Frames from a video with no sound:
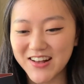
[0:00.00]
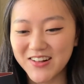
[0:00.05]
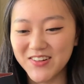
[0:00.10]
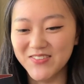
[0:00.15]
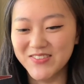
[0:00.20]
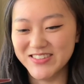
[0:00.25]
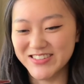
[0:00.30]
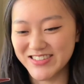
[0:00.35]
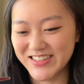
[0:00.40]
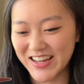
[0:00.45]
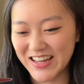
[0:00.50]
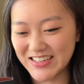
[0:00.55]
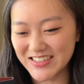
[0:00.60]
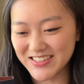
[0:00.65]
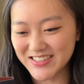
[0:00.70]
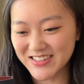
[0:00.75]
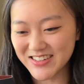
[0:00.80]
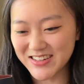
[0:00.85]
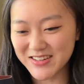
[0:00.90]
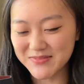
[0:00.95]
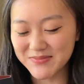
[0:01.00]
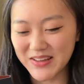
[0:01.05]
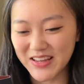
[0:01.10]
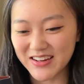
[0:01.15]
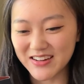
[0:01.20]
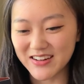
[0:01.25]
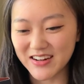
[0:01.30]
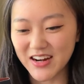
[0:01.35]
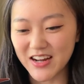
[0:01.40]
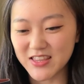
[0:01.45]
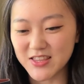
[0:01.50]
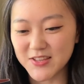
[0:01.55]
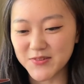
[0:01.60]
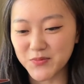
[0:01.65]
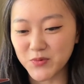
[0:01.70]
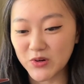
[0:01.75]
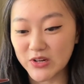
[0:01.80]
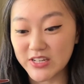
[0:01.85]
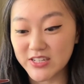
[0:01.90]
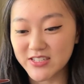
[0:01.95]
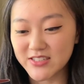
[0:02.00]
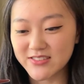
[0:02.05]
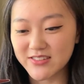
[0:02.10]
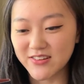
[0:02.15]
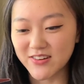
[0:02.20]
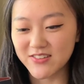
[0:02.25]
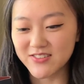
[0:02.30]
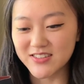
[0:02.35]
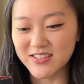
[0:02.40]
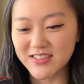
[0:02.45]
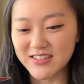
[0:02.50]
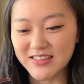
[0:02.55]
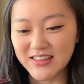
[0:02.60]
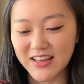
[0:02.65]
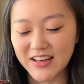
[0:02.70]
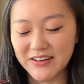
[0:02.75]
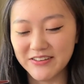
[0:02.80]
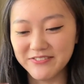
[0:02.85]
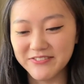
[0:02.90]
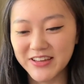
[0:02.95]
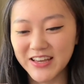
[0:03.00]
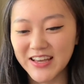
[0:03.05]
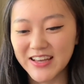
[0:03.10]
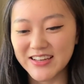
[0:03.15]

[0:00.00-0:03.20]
When Des, her commander, and the boy she's grown to love,